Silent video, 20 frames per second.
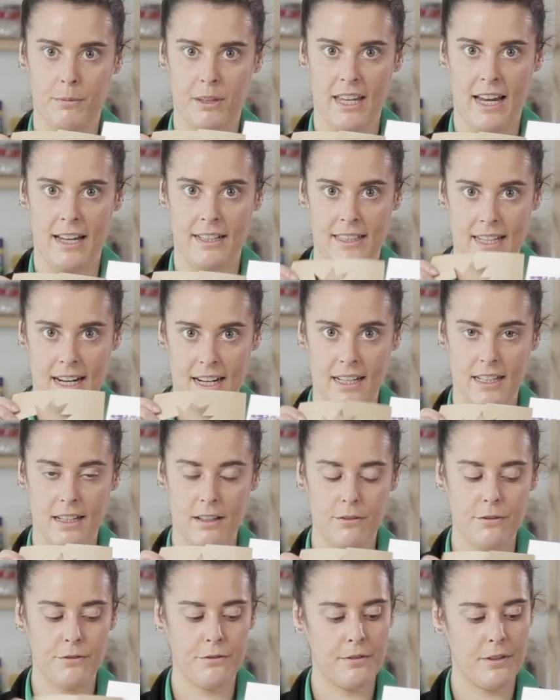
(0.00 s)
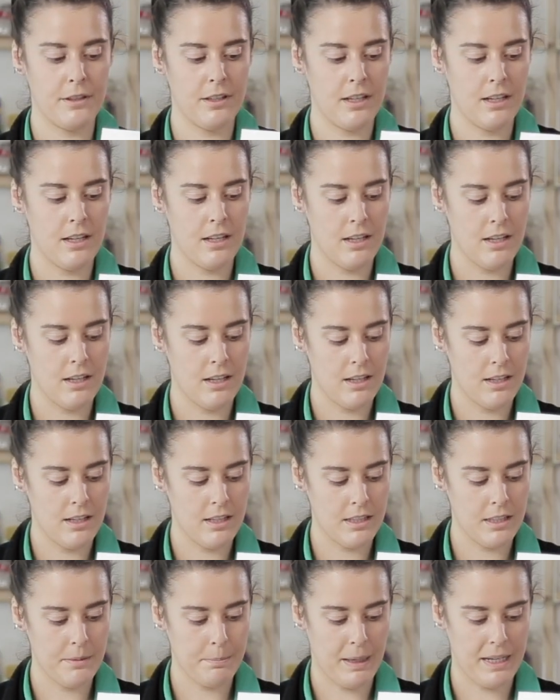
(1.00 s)
with our negative
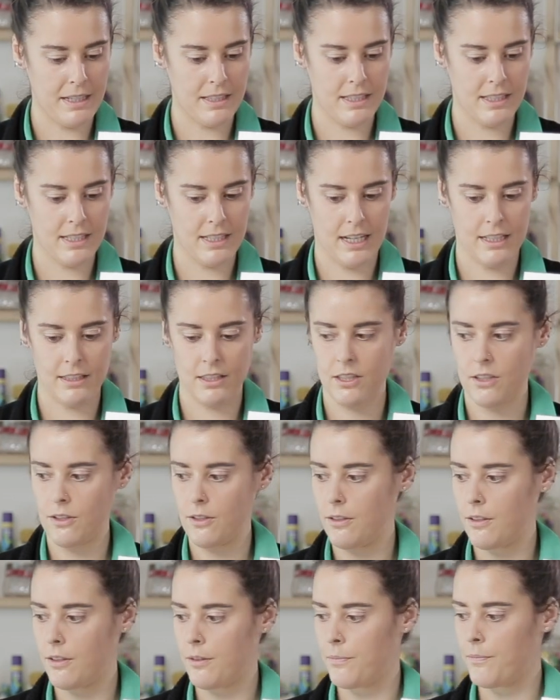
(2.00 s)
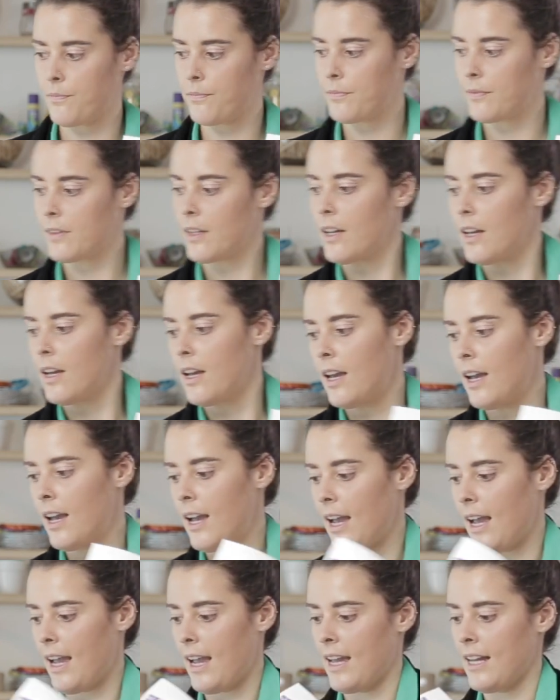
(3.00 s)
space stencil,
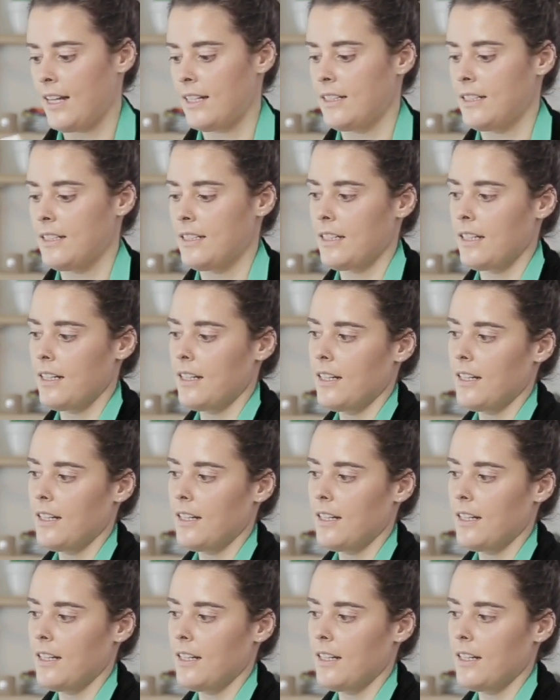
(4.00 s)
and